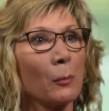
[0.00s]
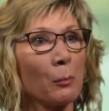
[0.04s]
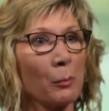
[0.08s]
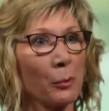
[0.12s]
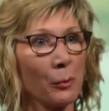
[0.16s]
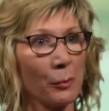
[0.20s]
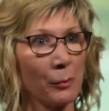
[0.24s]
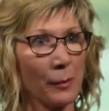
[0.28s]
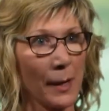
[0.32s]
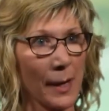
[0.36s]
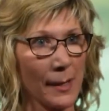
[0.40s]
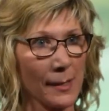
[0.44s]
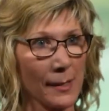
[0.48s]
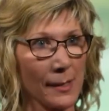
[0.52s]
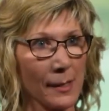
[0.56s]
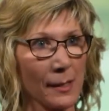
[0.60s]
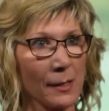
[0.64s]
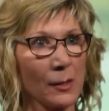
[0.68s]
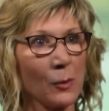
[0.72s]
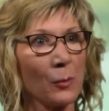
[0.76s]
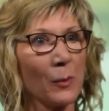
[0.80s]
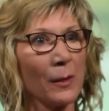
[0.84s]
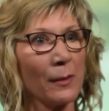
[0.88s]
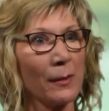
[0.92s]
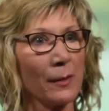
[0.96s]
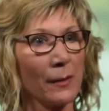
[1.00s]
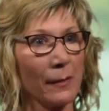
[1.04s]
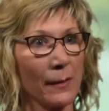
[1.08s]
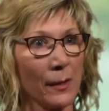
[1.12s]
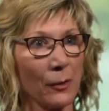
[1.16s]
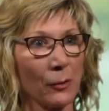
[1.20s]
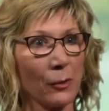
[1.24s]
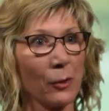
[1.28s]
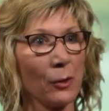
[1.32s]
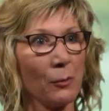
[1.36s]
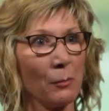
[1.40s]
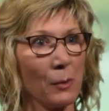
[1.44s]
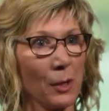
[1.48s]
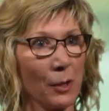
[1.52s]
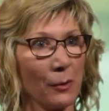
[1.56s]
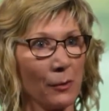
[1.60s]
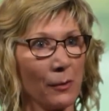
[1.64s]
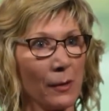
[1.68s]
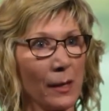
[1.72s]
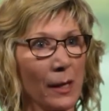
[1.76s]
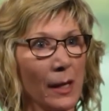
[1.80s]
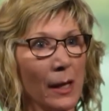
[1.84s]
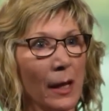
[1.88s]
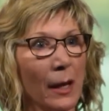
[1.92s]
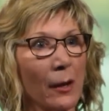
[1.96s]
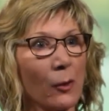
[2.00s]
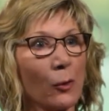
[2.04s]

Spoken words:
present within their community